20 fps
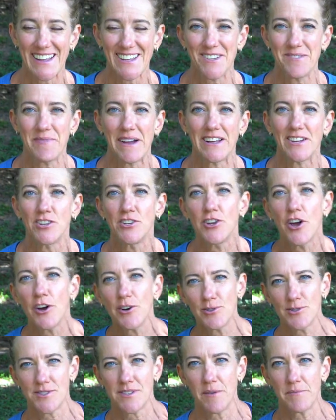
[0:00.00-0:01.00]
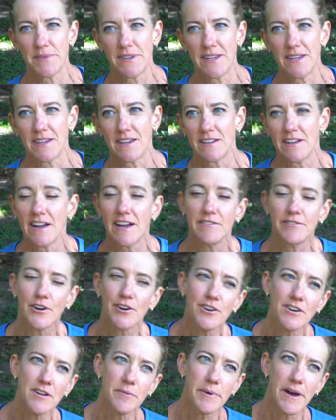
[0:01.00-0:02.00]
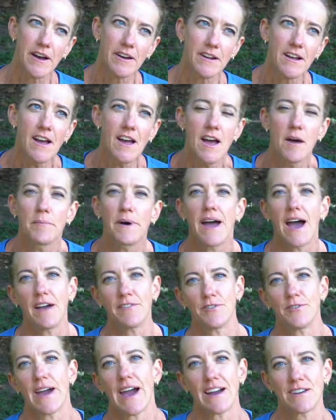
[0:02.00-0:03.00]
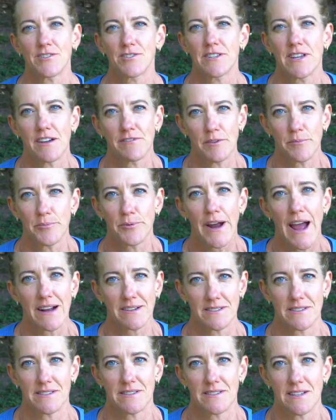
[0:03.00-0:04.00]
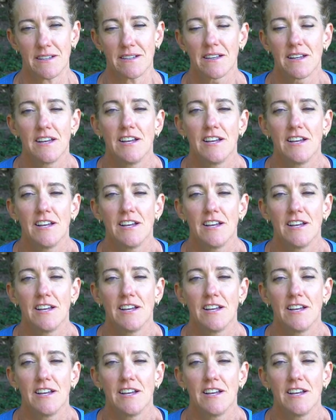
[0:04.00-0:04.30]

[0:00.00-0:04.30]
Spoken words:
You might know something and have heard about it, but have you actually ever practiced it?